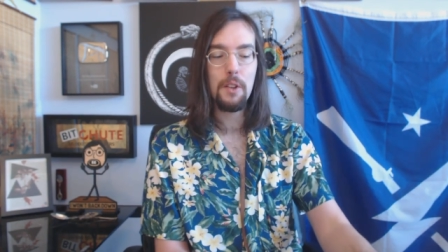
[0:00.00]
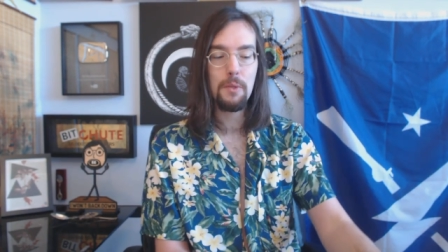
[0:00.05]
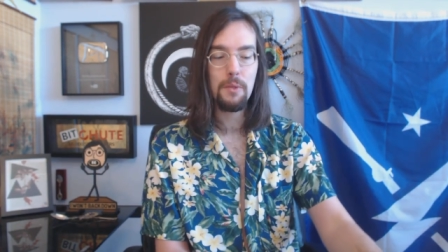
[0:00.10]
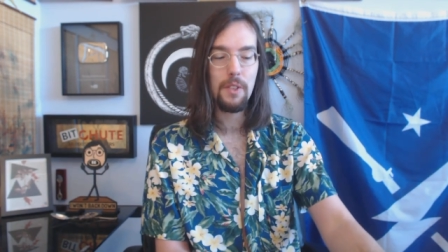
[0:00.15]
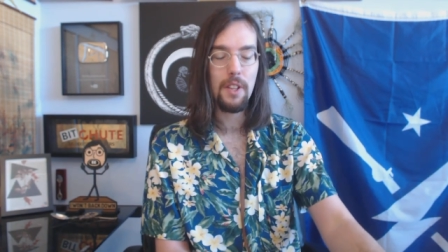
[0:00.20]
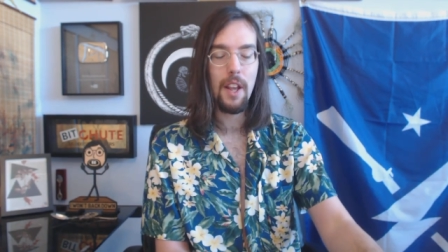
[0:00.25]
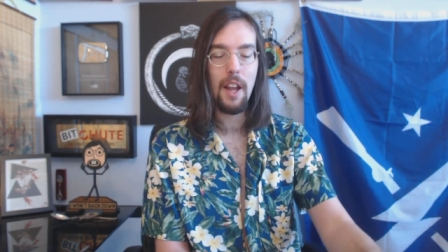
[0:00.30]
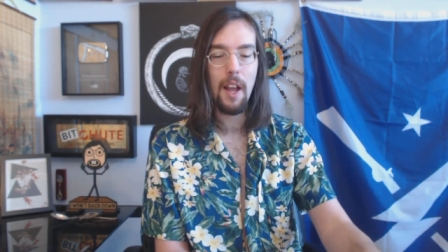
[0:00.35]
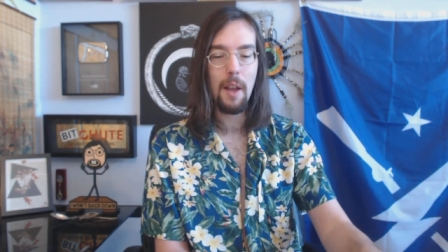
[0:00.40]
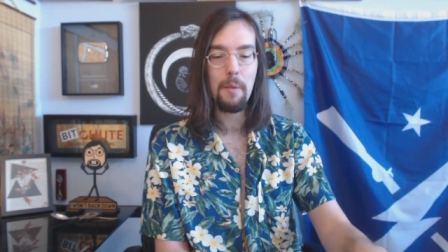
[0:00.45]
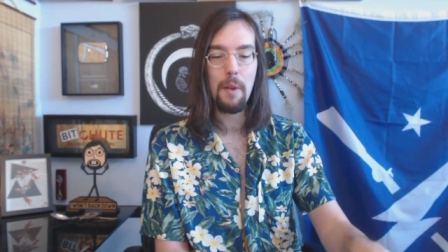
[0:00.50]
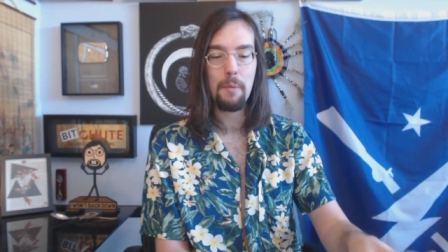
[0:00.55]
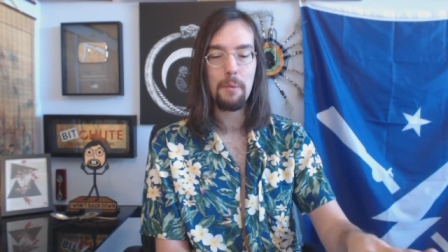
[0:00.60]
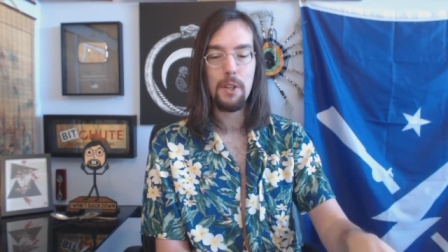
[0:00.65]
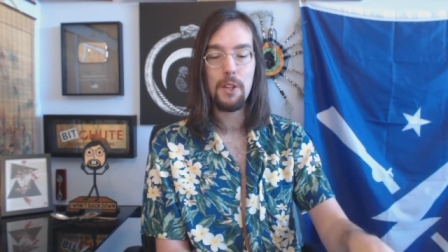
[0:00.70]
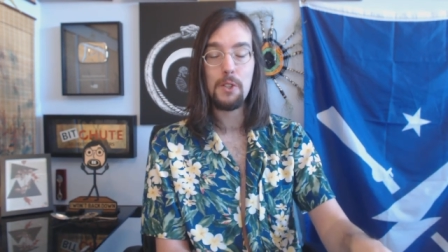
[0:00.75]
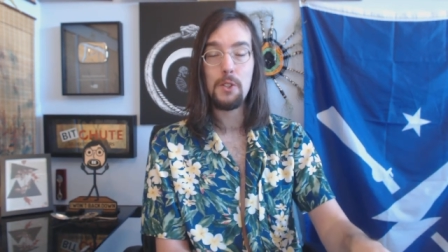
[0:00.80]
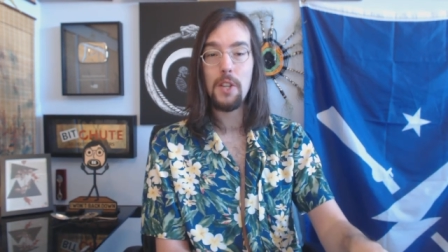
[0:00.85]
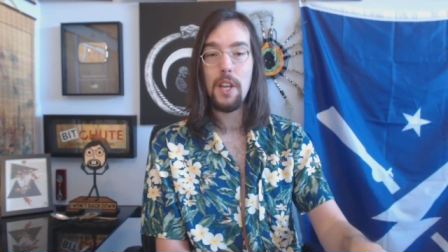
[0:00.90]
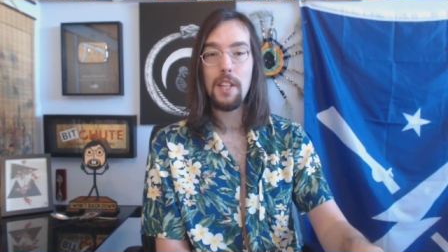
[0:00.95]
I'm
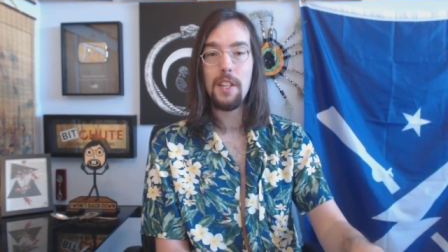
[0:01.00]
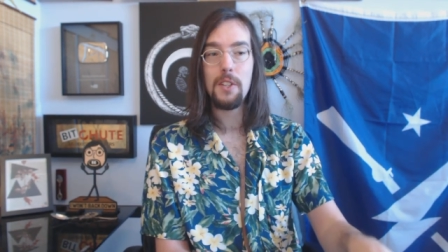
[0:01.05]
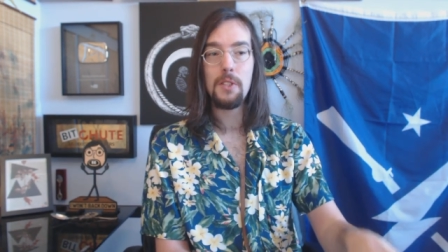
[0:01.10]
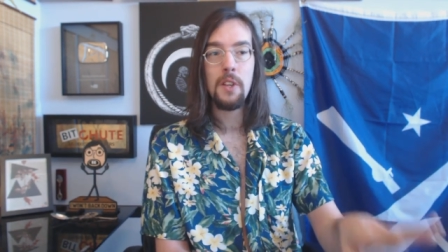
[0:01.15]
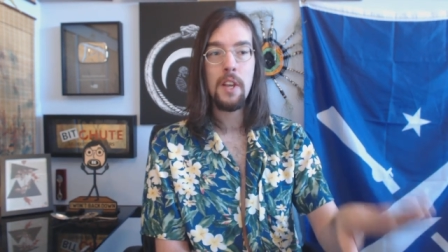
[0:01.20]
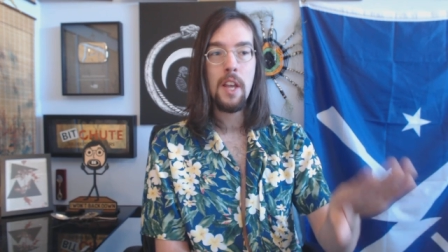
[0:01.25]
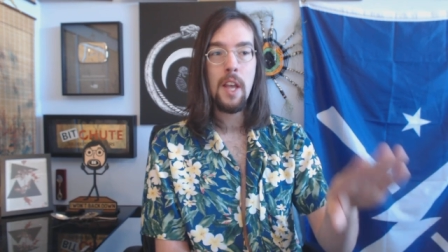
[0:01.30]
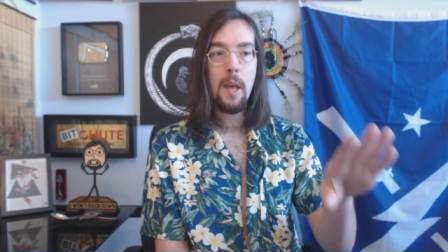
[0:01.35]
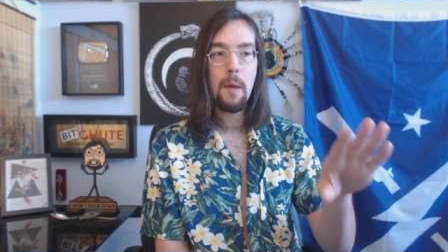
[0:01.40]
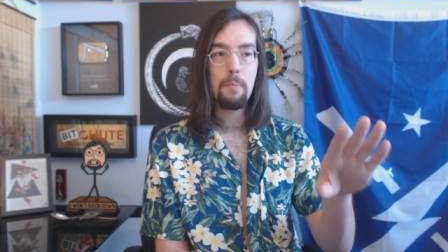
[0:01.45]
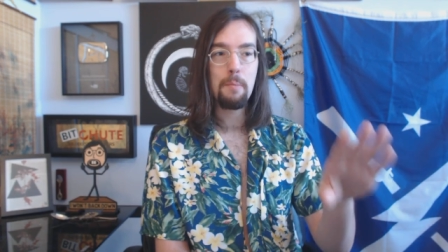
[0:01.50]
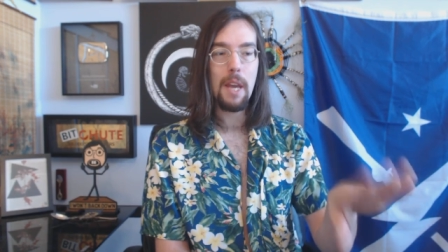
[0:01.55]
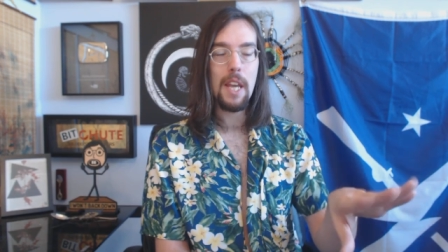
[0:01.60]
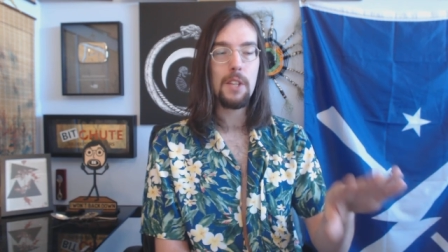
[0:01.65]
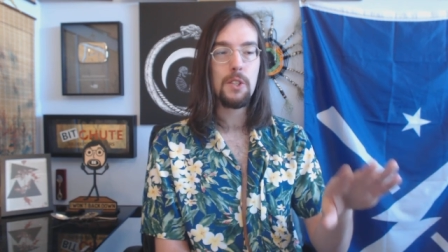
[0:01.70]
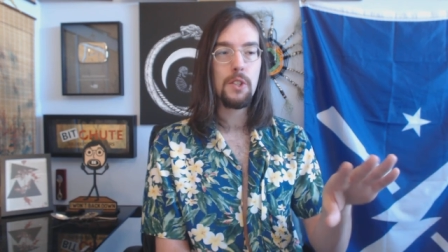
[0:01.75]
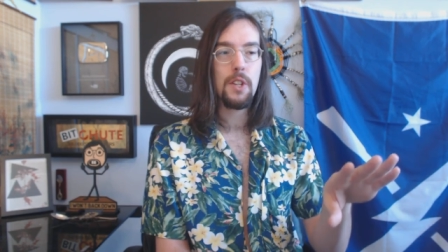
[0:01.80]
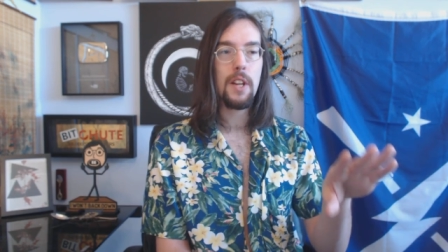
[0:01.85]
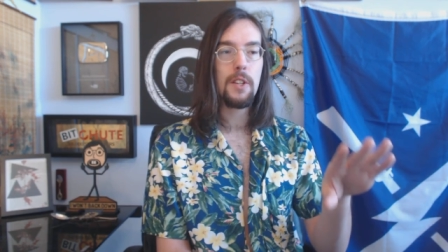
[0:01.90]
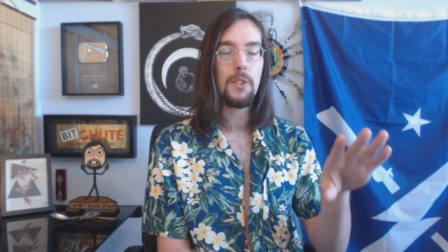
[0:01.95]
going to say this,
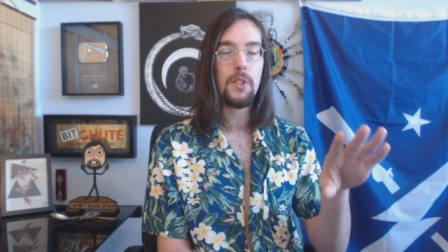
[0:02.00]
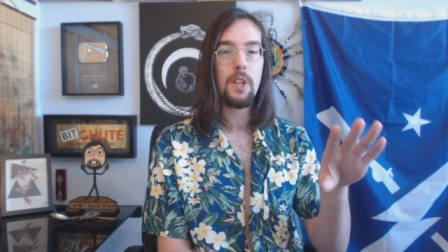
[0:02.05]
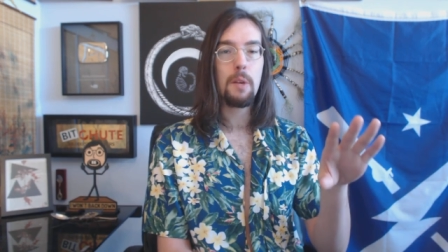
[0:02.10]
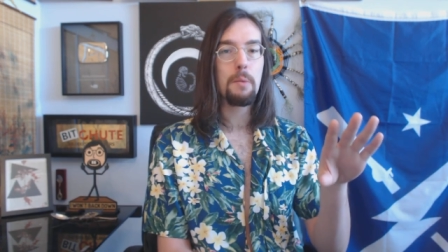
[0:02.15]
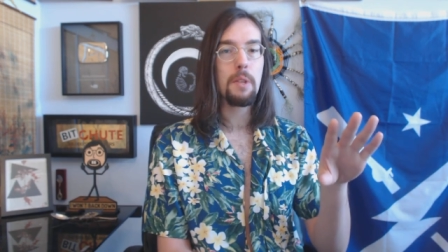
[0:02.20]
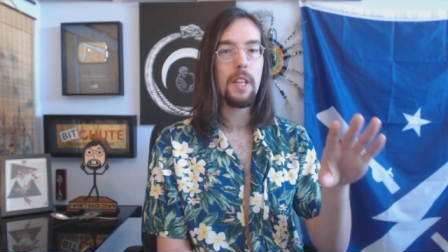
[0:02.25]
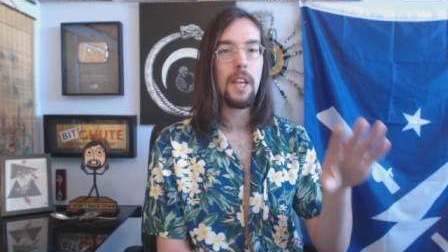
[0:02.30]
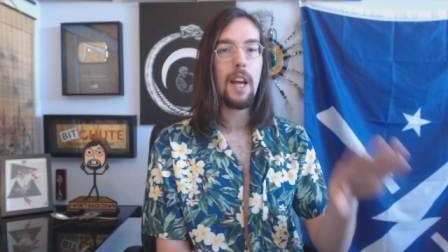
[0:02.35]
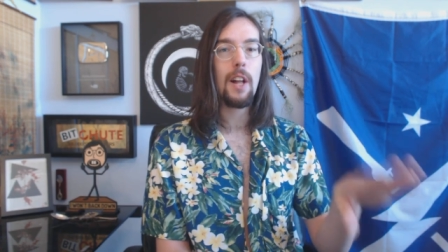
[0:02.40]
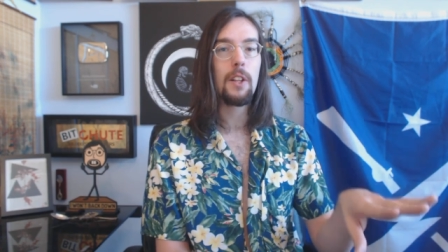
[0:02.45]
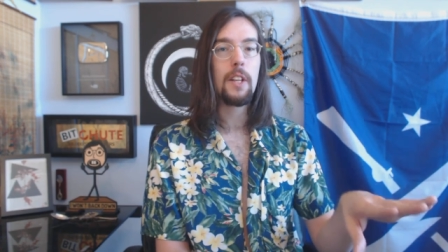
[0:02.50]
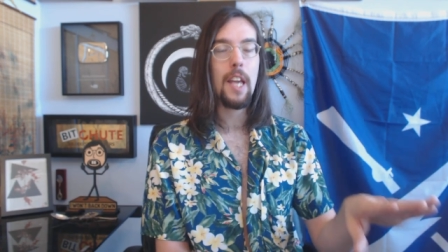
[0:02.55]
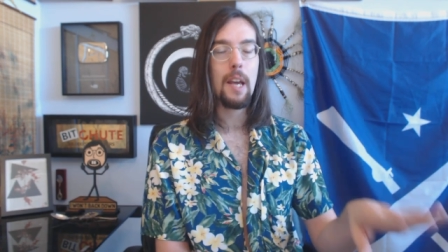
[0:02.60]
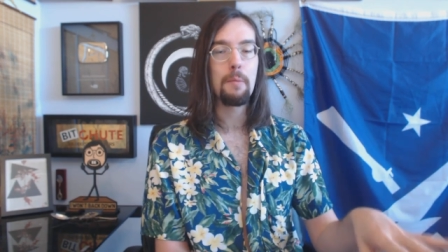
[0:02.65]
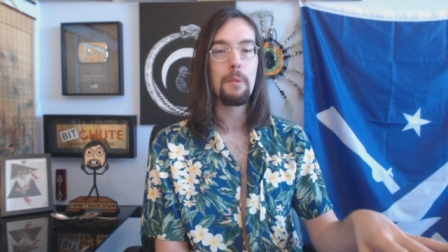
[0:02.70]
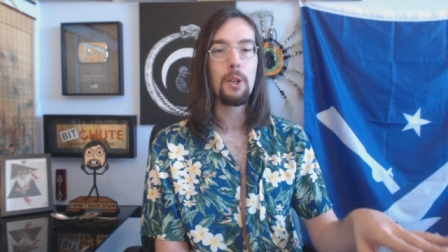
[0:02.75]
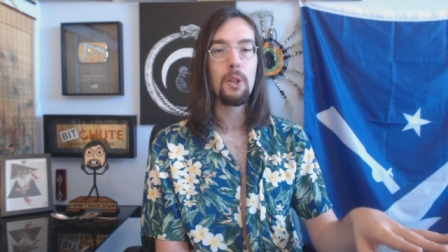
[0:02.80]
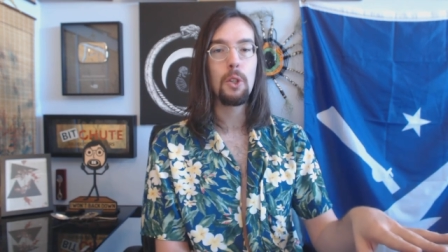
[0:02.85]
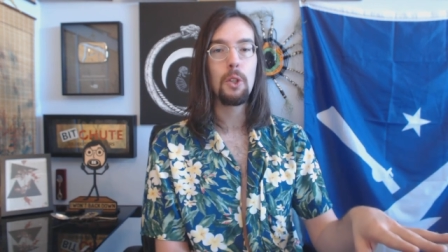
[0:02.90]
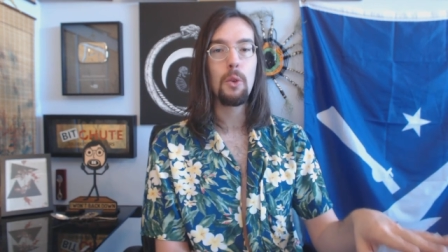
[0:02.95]
based on some of the
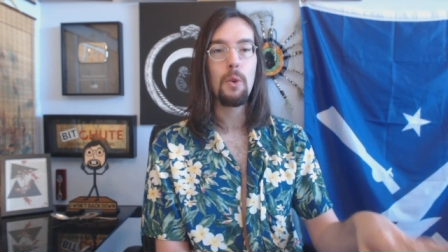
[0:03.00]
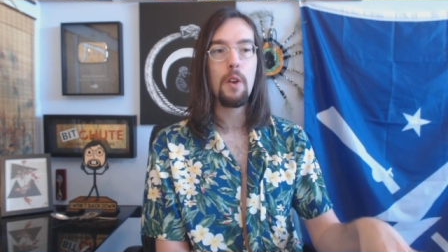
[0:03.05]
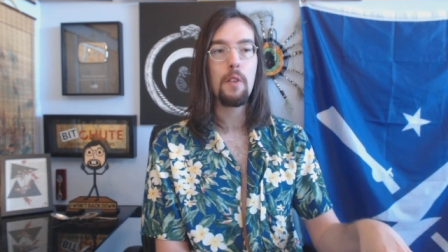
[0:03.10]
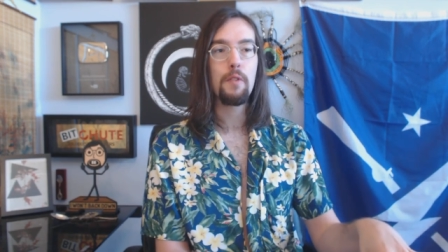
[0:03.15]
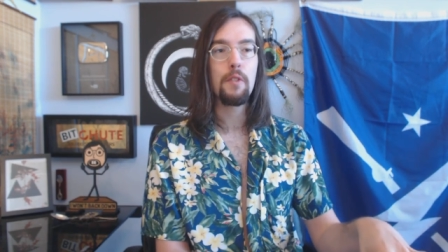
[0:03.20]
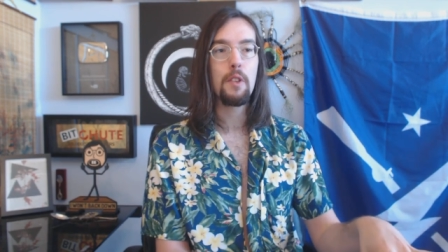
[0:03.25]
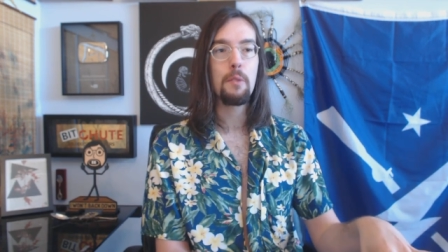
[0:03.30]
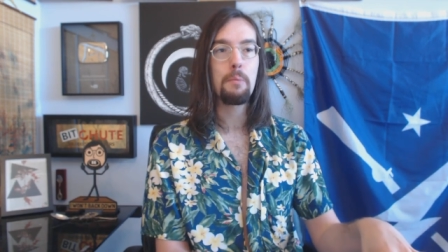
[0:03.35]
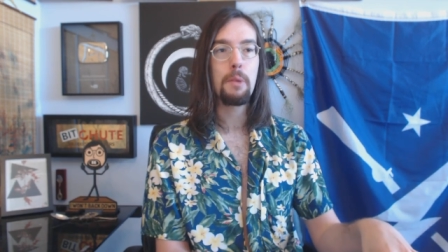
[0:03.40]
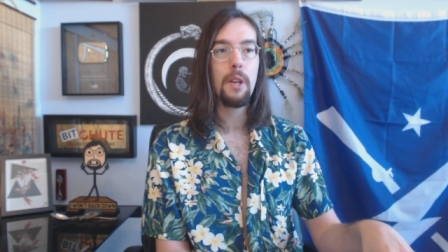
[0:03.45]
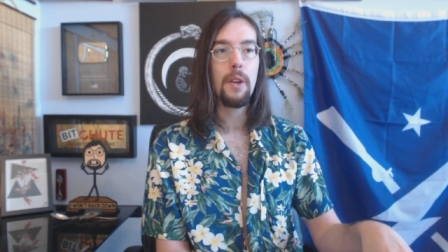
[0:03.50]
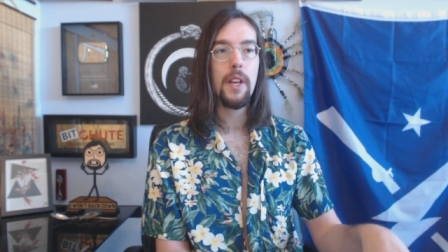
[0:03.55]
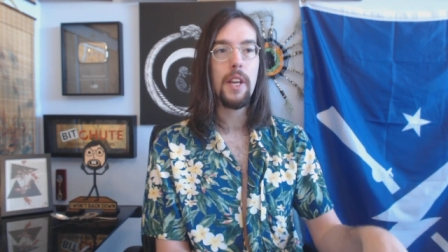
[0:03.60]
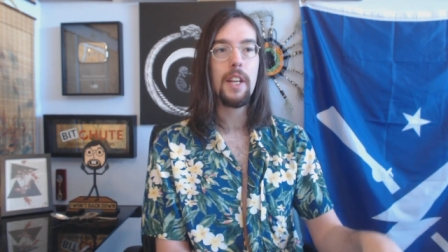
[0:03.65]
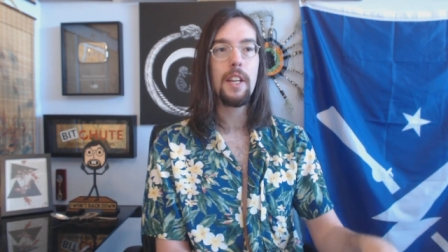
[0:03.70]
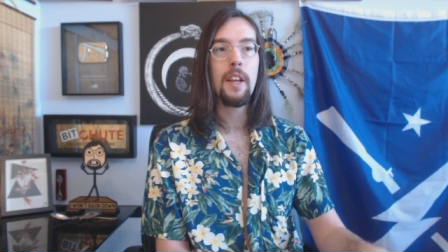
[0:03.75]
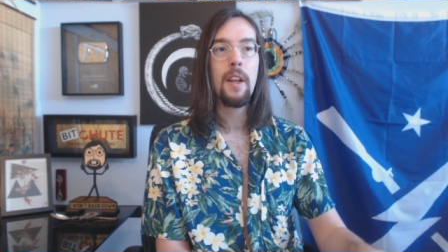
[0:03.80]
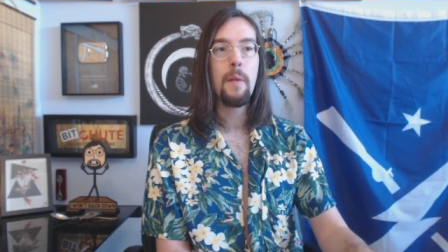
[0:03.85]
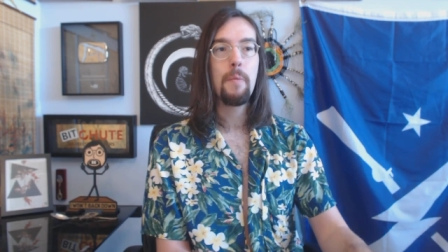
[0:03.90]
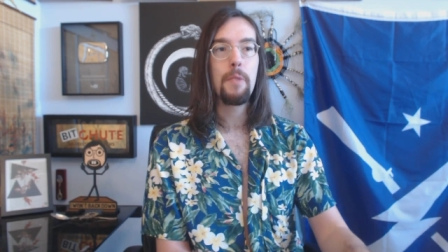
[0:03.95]
alchemical lore from the
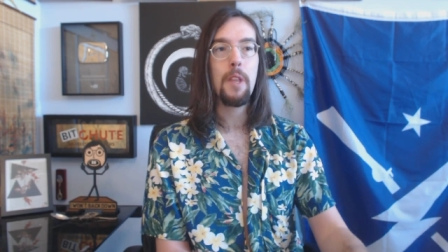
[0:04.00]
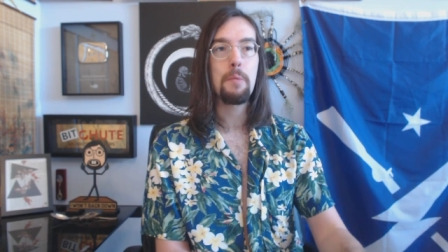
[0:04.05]
period,